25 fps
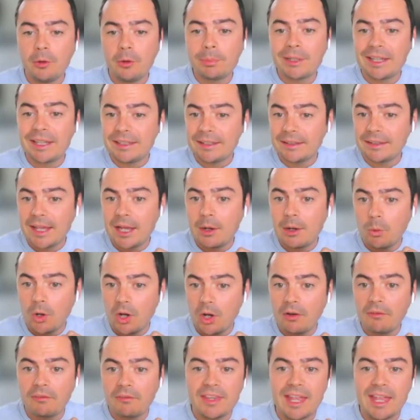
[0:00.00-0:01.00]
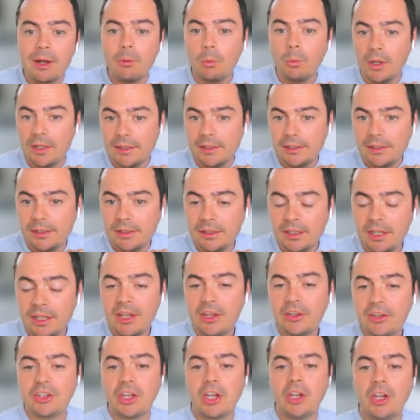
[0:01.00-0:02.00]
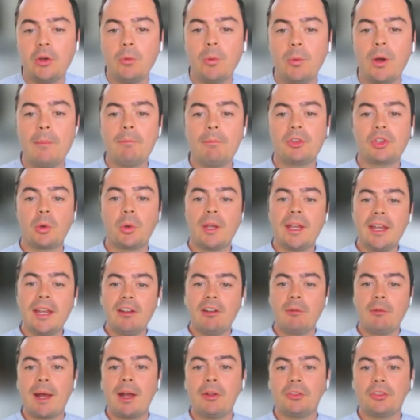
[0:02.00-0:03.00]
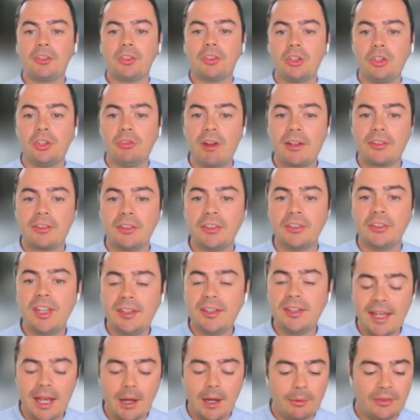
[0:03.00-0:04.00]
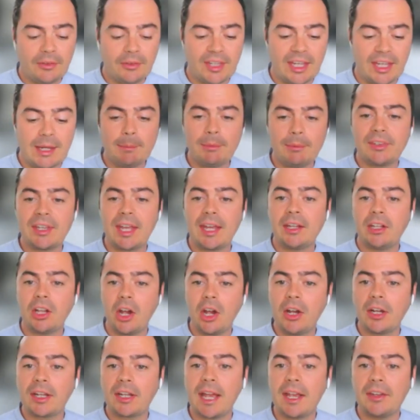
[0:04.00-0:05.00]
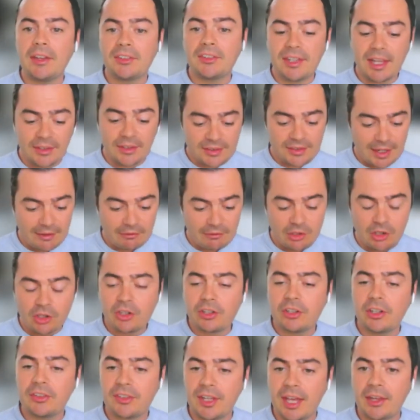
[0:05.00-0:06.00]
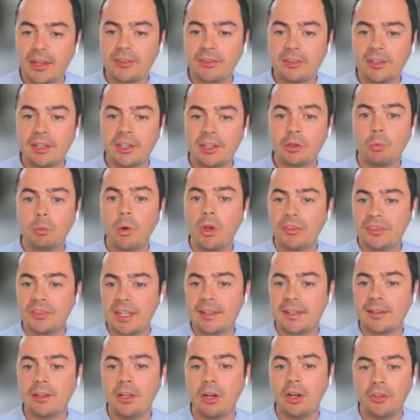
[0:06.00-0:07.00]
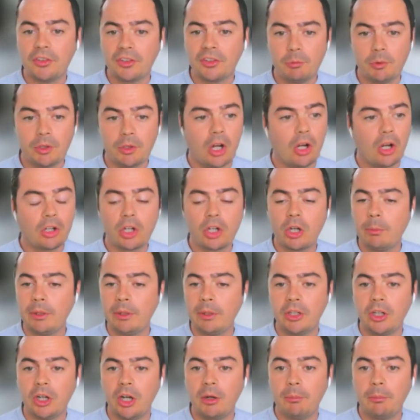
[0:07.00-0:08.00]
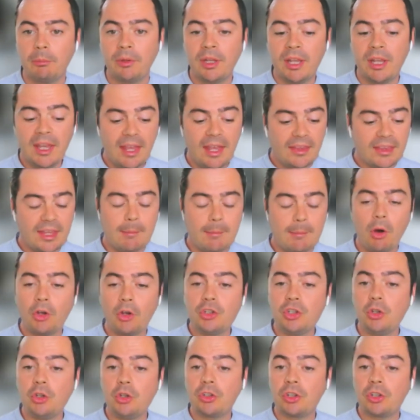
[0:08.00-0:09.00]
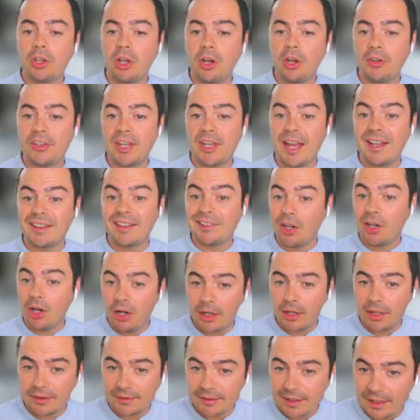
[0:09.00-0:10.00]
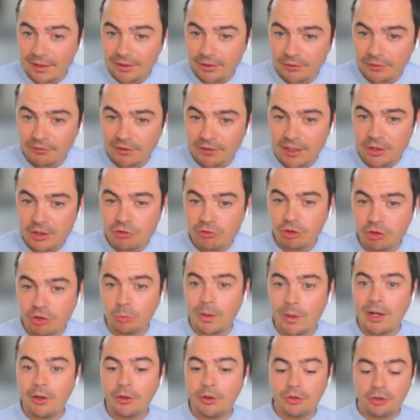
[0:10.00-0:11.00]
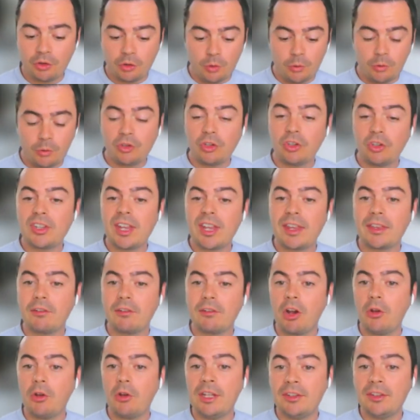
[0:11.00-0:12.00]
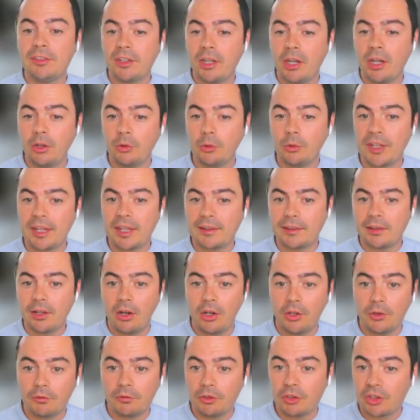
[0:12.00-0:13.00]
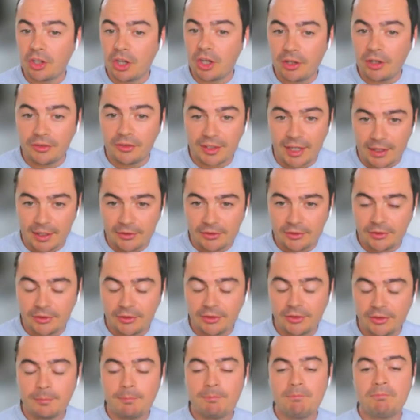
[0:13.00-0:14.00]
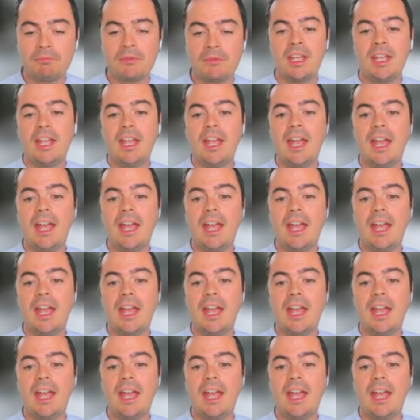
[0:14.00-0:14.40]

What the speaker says: for planning their work for that week. So I hear about directors sitting down with the team and saying, okay, so let's have a look at the task list. What deadlines have we got coming up? They might utilize our target dates feature as well to set their own internal deadlines for certain tasks.